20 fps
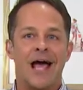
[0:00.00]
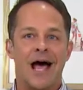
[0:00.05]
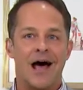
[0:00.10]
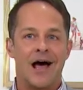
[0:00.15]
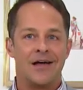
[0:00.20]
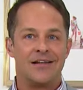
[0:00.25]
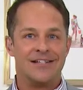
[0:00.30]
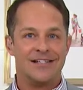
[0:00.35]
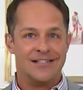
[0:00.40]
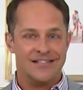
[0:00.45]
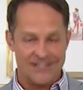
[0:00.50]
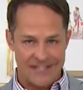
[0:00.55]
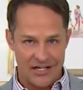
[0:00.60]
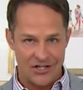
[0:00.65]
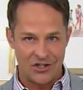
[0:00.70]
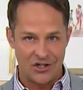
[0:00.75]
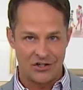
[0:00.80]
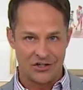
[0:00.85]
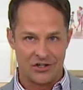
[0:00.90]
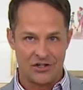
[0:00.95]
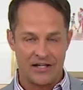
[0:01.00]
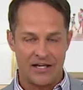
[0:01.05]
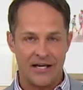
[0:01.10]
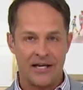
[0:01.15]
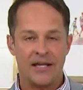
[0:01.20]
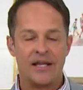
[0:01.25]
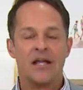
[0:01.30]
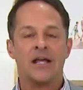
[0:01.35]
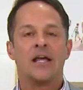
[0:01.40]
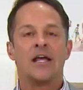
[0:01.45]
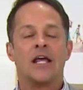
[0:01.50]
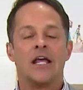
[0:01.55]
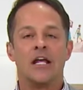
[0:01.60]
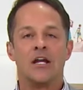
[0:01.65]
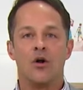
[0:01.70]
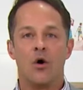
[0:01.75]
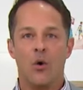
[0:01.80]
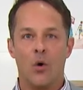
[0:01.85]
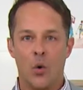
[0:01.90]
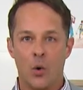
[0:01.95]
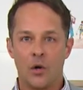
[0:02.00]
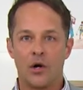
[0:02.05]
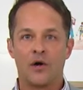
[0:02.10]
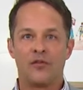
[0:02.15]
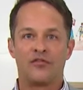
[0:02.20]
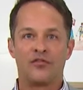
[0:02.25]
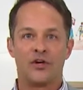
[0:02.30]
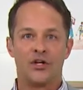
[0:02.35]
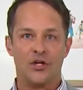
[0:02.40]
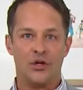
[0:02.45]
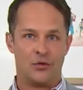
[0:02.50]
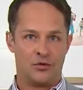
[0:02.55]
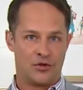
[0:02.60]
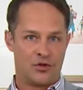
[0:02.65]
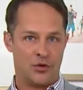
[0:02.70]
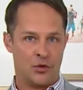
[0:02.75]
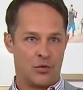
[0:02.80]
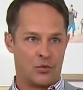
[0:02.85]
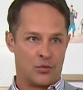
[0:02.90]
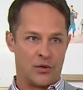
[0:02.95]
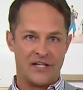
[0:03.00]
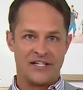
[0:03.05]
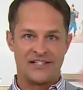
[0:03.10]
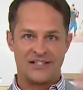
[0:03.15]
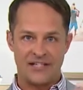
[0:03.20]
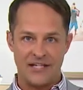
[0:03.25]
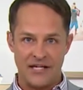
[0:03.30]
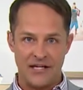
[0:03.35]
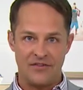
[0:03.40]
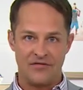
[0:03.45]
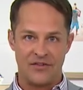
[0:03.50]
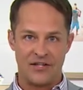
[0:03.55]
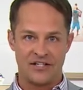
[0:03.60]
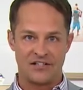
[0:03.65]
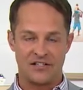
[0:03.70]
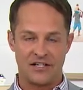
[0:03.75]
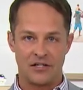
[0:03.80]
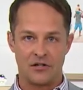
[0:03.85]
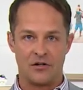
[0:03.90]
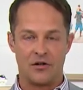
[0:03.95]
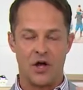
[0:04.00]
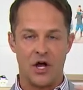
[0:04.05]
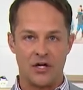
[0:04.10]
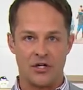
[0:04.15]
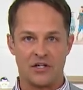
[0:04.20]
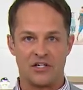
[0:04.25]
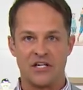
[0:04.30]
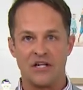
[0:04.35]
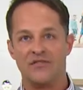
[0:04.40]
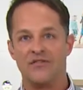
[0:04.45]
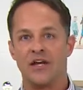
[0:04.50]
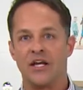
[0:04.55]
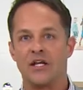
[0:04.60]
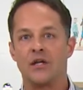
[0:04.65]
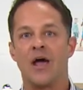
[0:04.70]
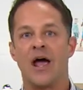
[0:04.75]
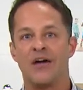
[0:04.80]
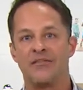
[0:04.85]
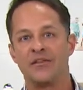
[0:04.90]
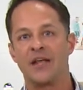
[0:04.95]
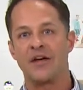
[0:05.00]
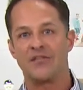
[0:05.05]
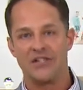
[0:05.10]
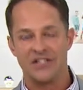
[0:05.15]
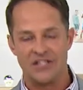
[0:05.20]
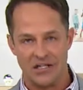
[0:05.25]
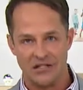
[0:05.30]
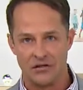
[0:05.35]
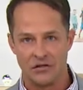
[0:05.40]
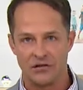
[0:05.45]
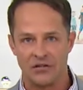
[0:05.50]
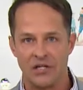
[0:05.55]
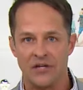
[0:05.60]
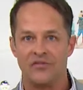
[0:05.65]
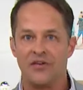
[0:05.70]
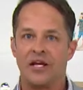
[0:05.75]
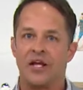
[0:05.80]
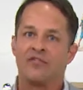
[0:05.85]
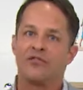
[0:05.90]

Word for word: uh, digitally. In order for you to receive the signal on your TV, you have to have a digital TV.